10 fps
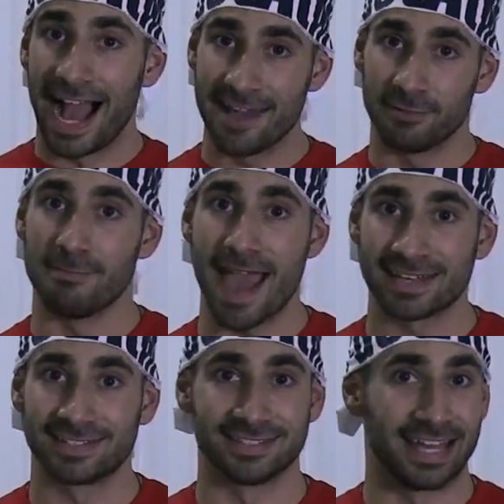I have a
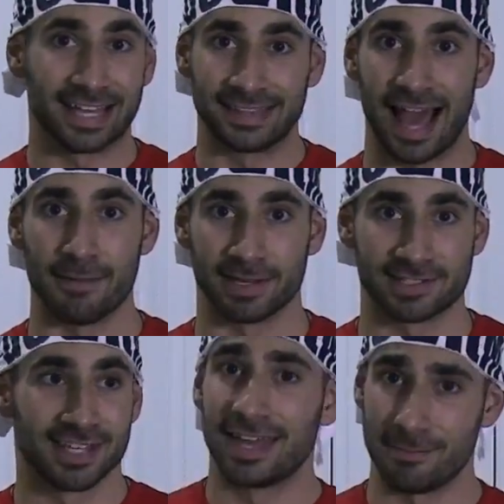master's in
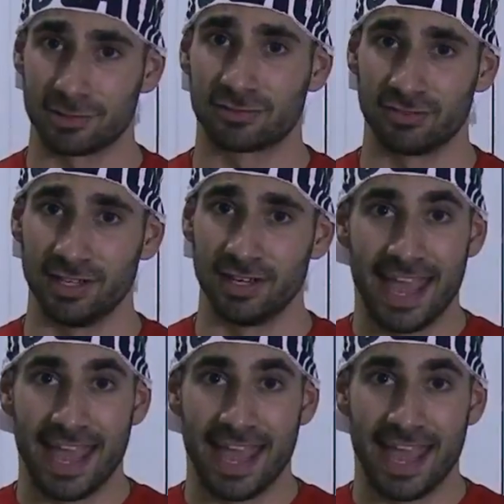economics, chemistry,